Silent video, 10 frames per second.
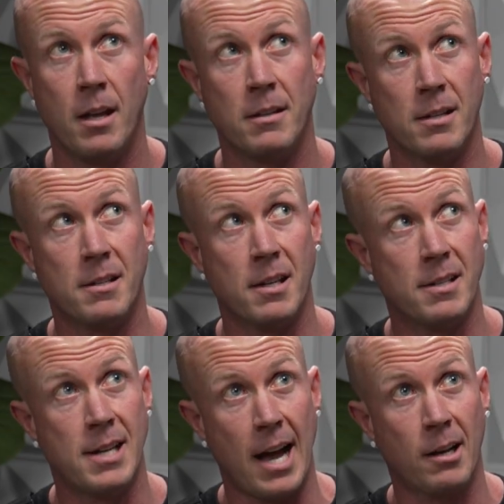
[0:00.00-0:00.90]
Is it the
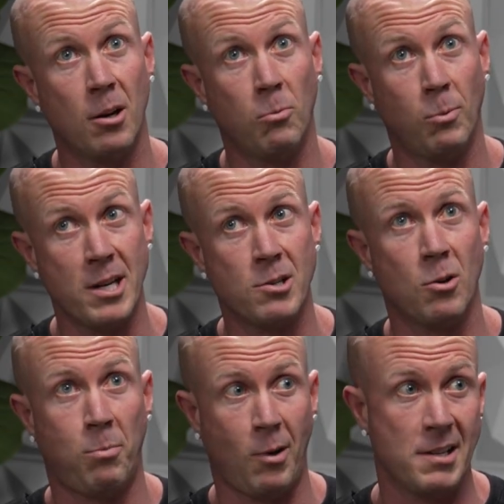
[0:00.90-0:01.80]
DECA
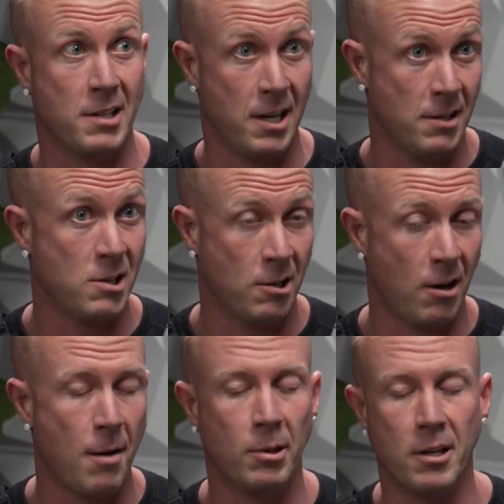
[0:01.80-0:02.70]
regional president this
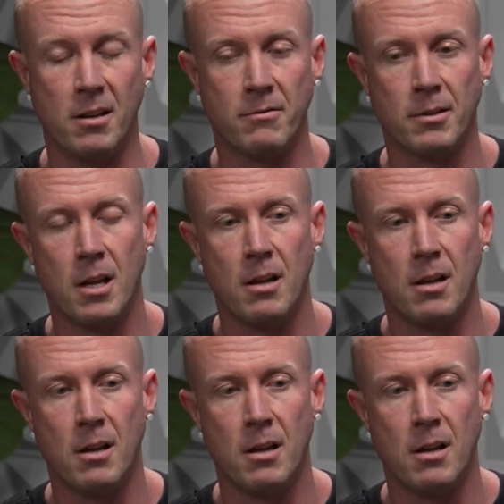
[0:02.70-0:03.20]
year, I believe.